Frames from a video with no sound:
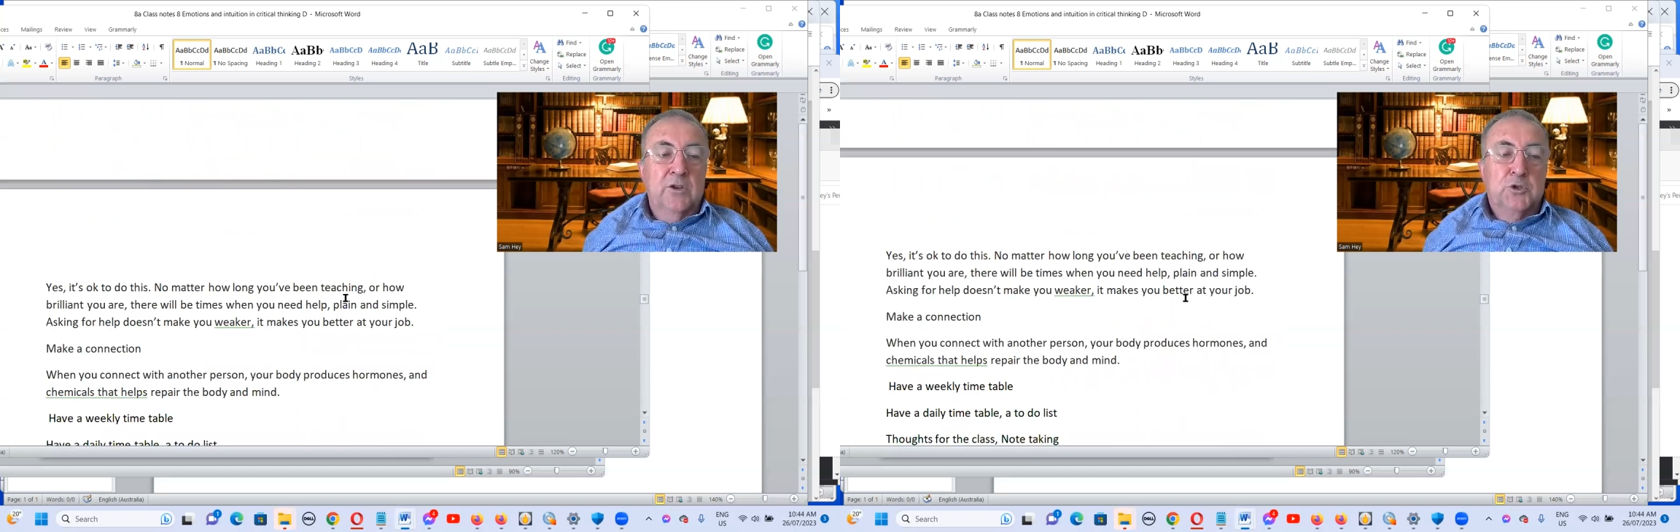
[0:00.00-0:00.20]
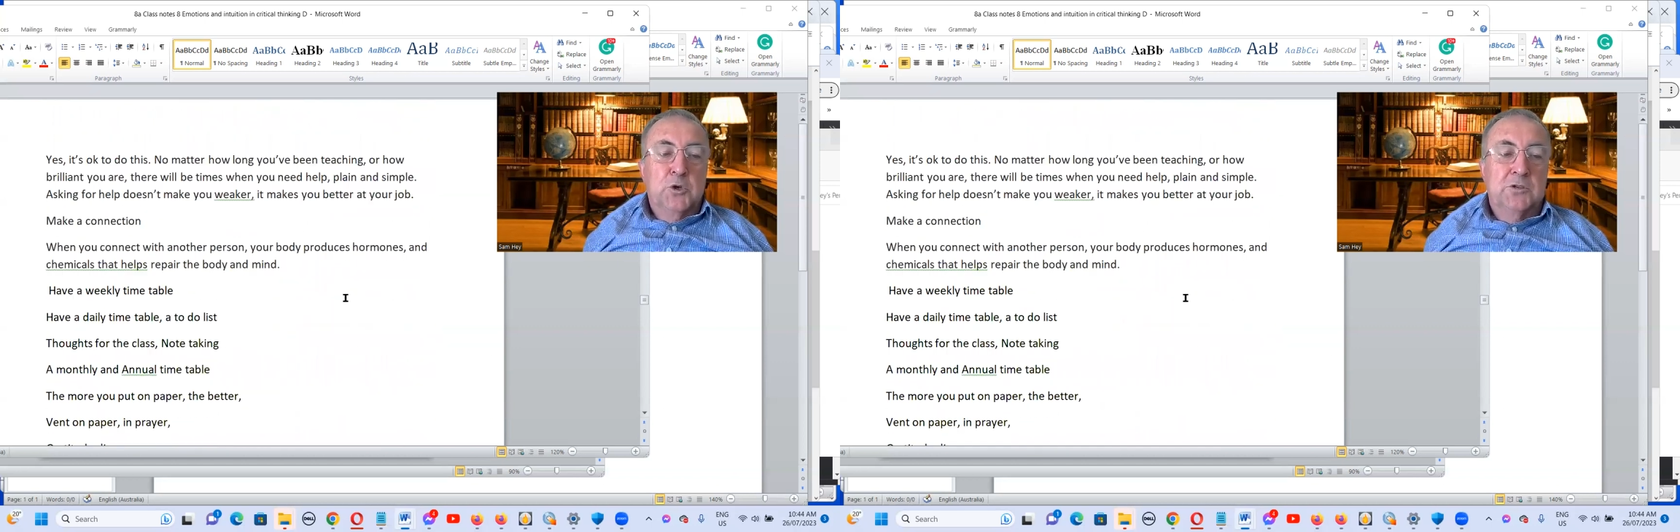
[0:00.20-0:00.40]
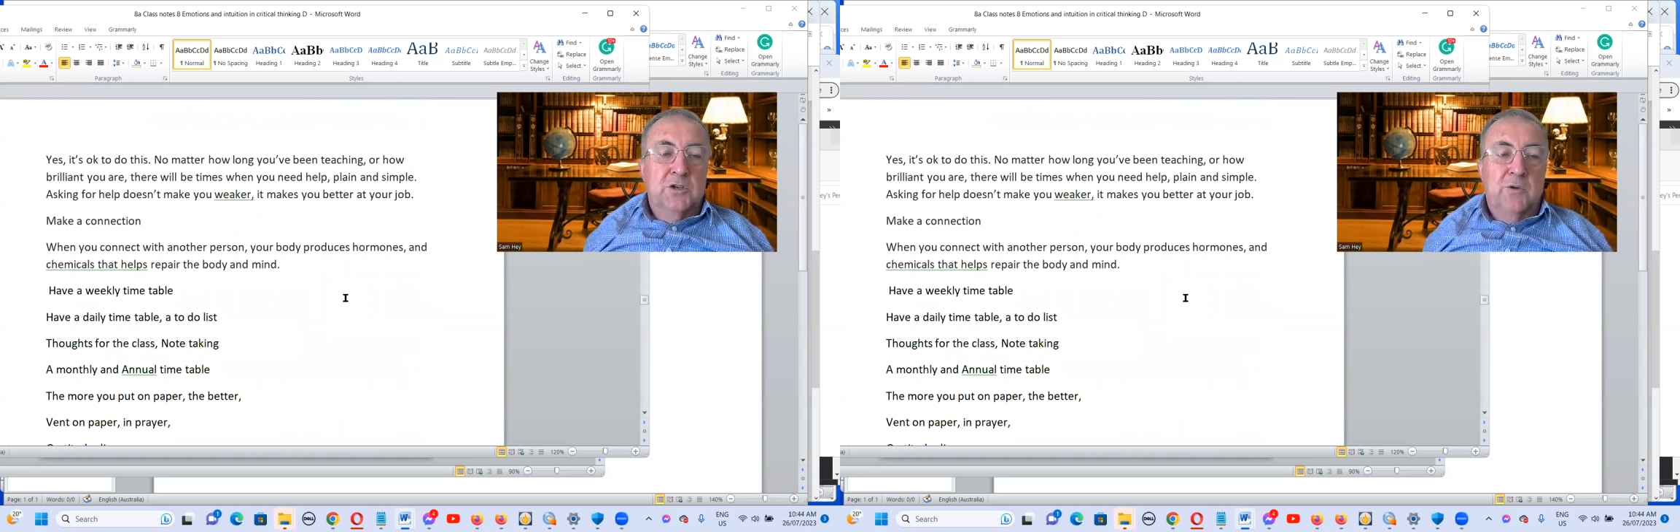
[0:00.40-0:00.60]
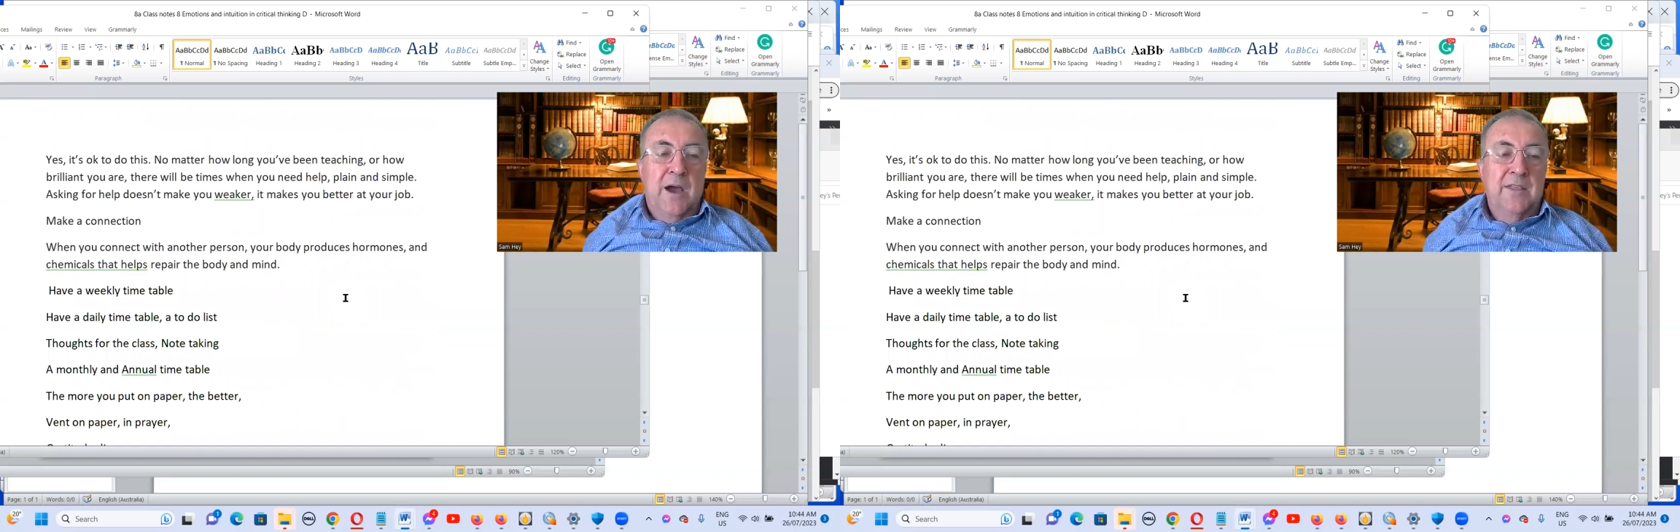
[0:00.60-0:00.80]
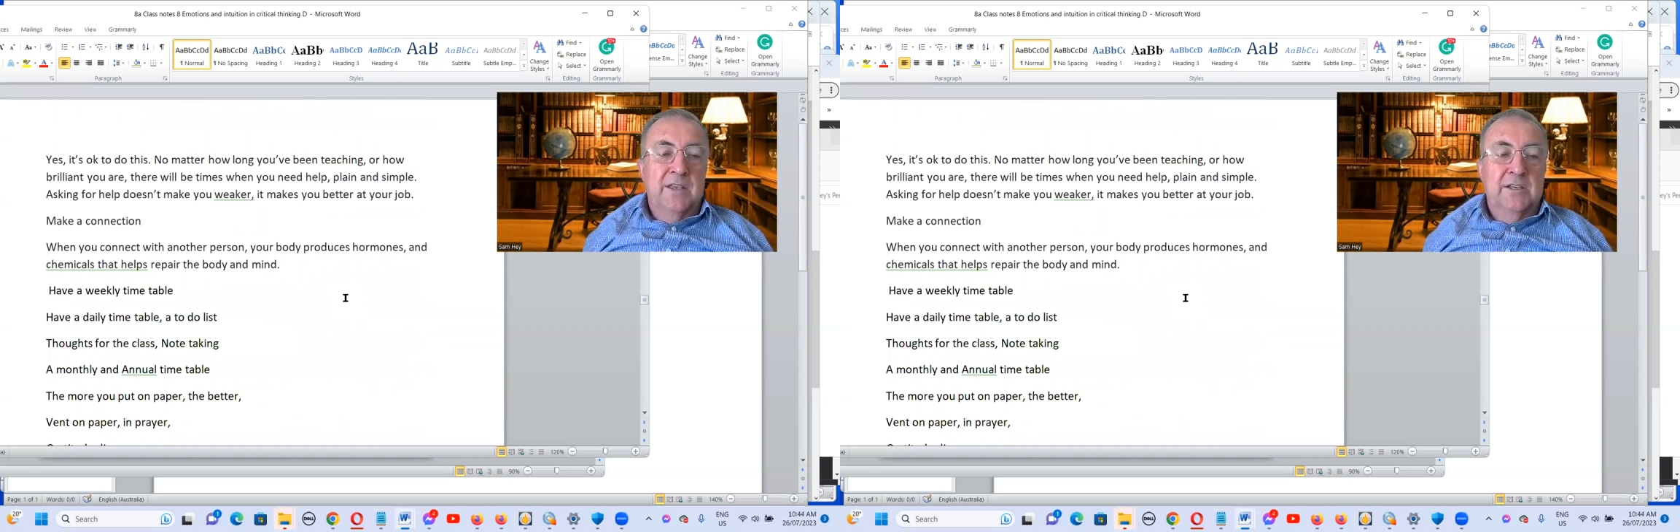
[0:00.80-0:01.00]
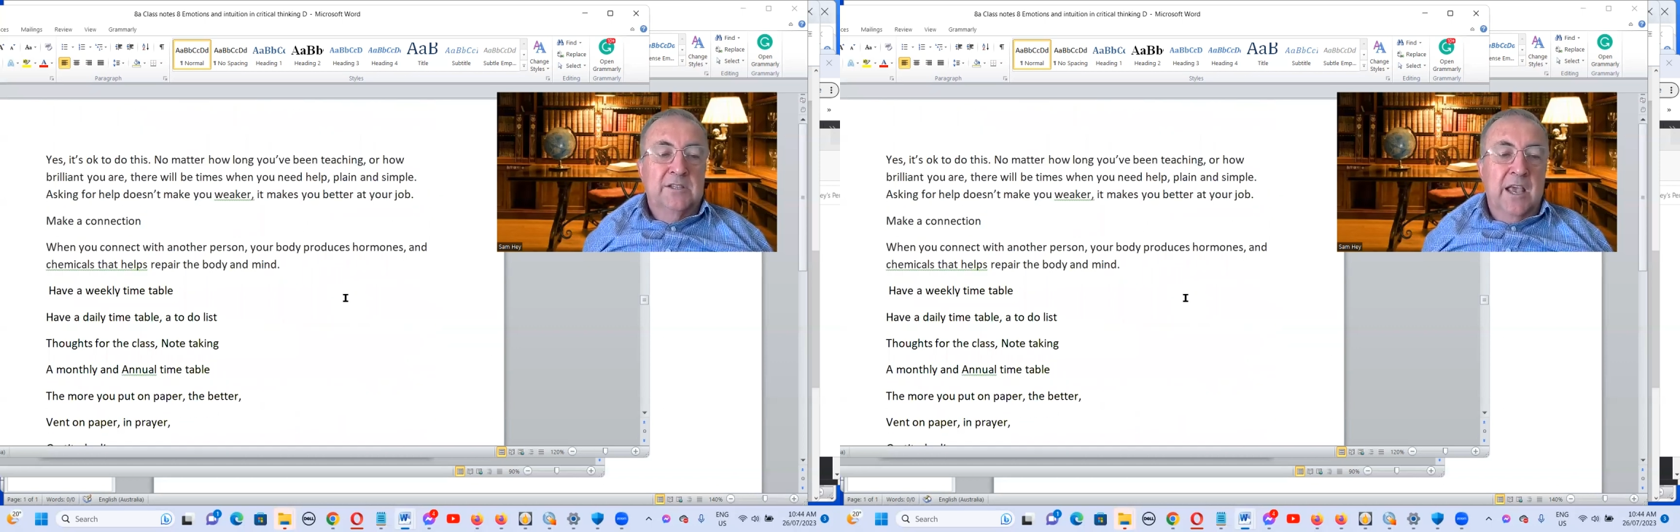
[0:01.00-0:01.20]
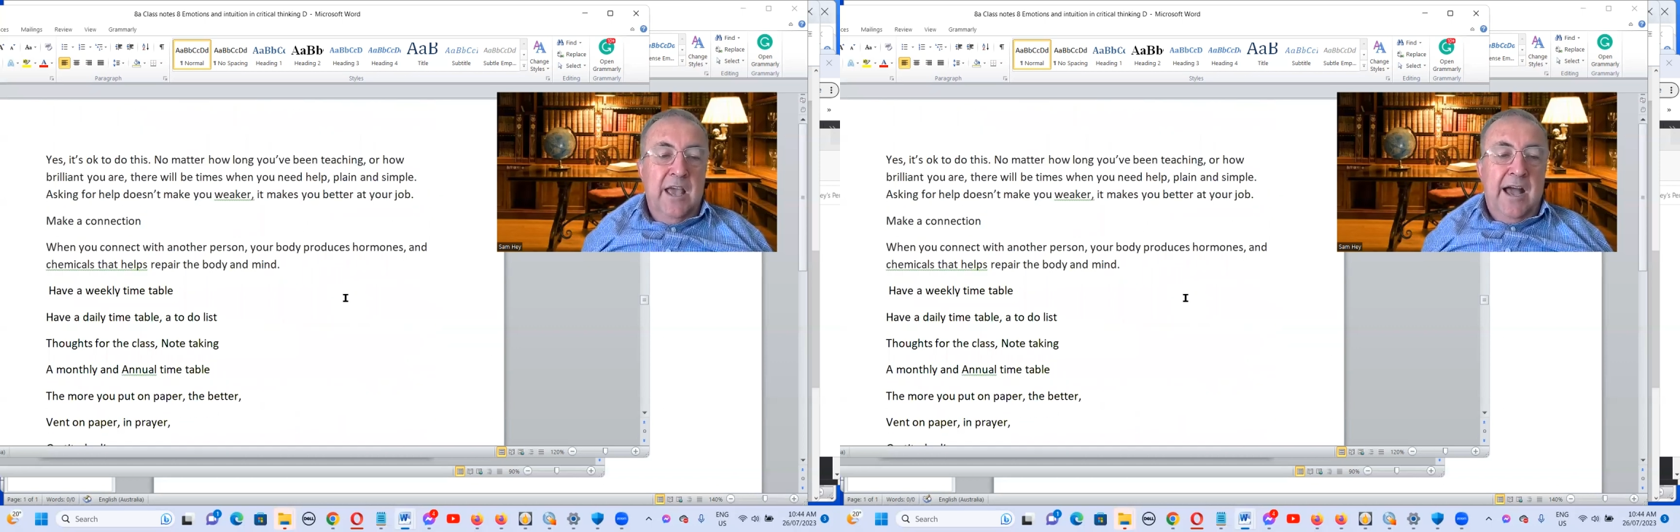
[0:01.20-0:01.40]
Talk to others.